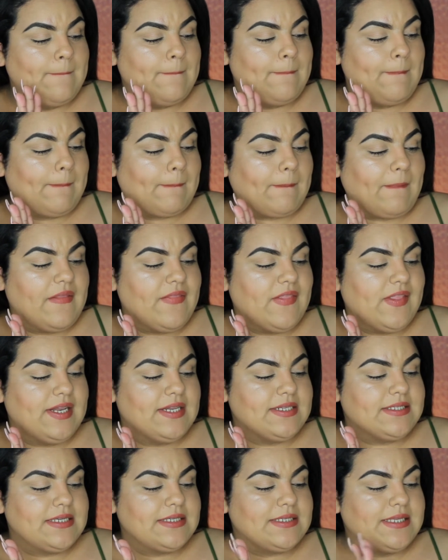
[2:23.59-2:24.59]
and then it says
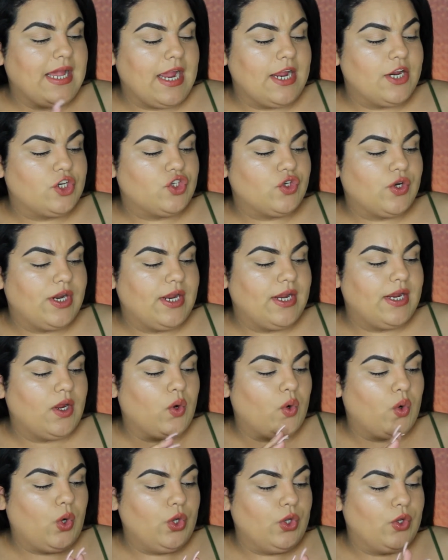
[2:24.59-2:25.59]
hydrate,
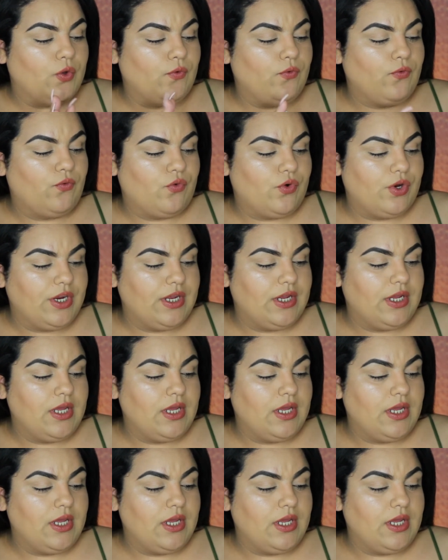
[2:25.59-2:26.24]
oil free.